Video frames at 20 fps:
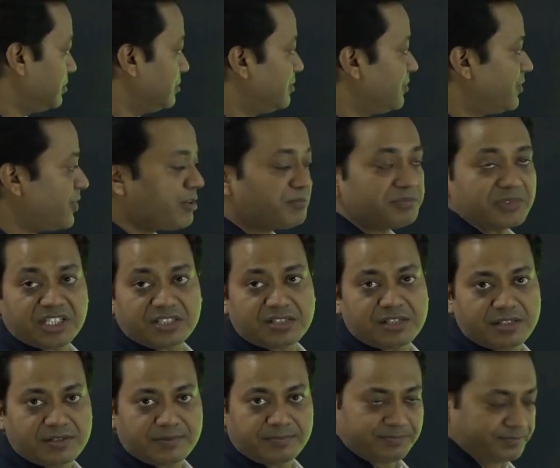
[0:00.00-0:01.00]
from
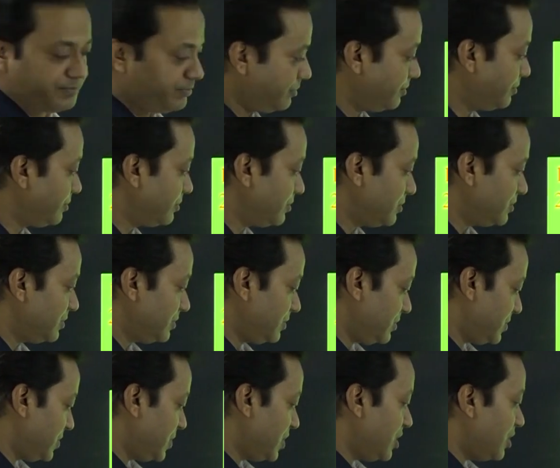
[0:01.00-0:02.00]
this.
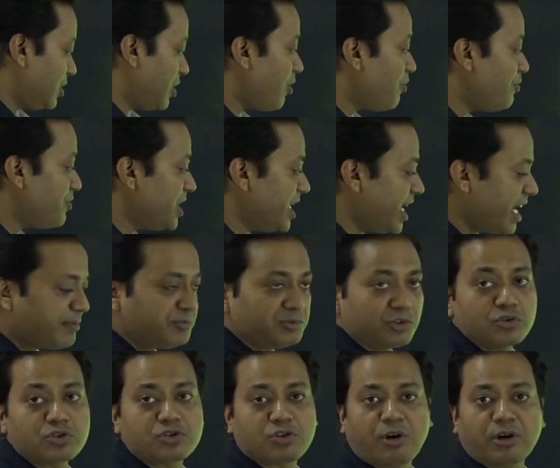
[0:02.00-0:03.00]
Now, we have
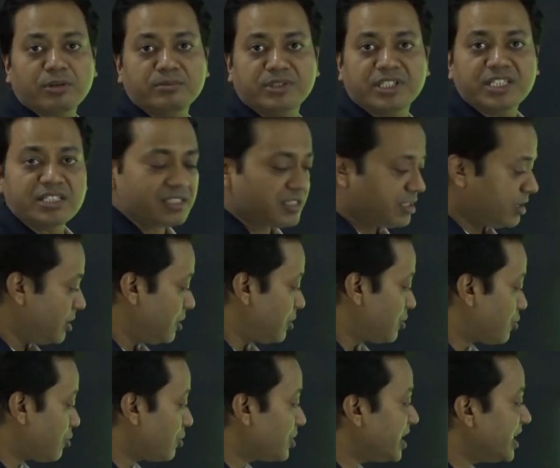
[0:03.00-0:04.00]
to solve this
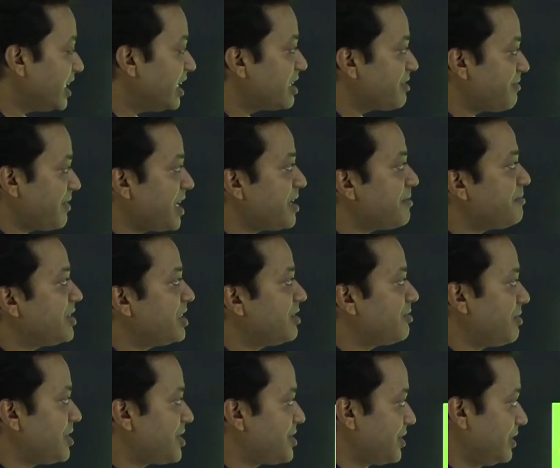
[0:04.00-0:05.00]
Schrodinger wave
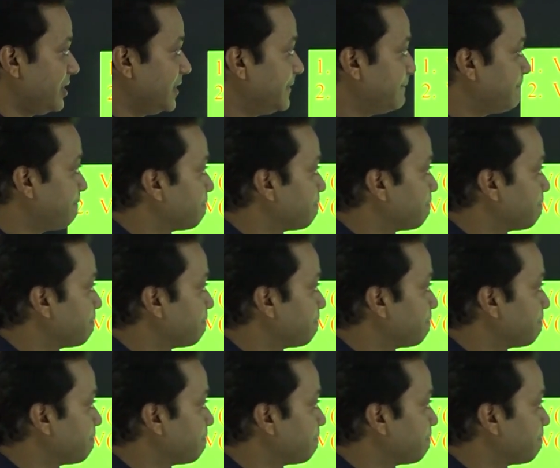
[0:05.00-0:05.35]
equation.